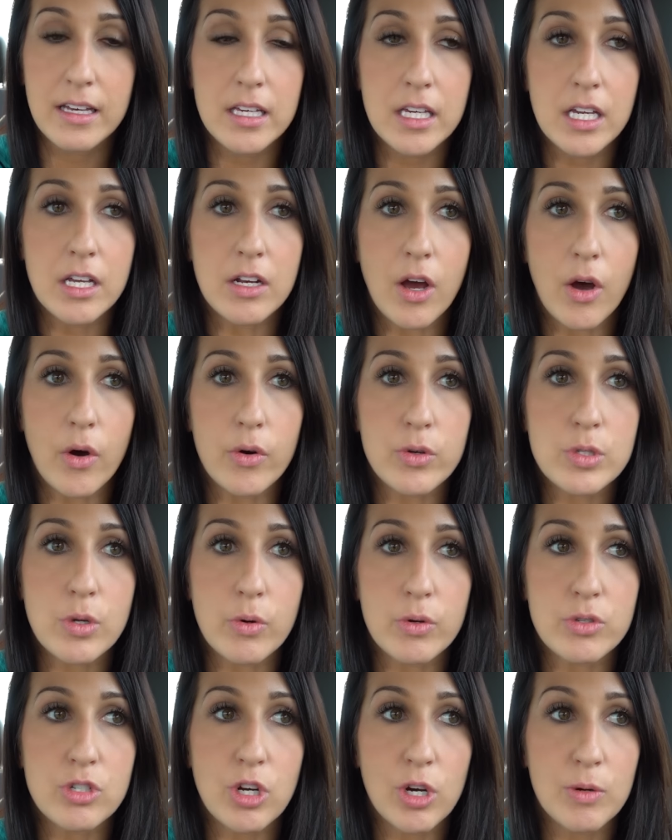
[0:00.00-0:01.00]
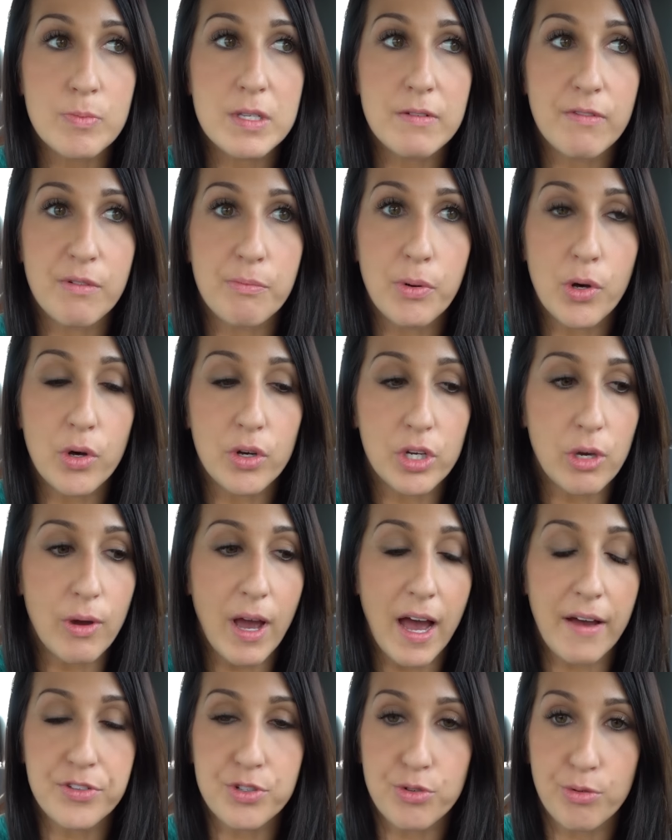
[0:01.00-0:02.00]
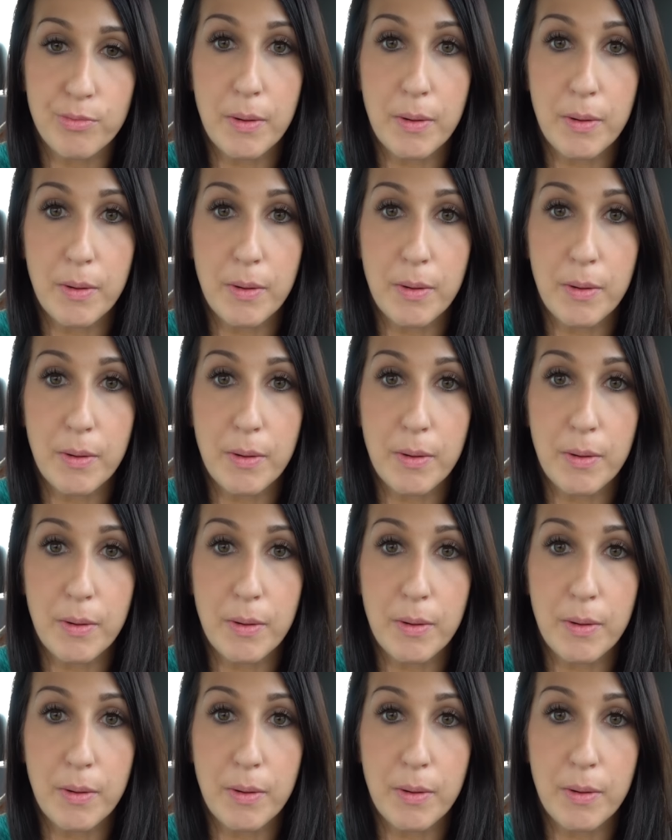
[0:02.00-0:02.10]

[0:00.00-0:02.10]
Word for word: You know, so in terms of a bulk, you have to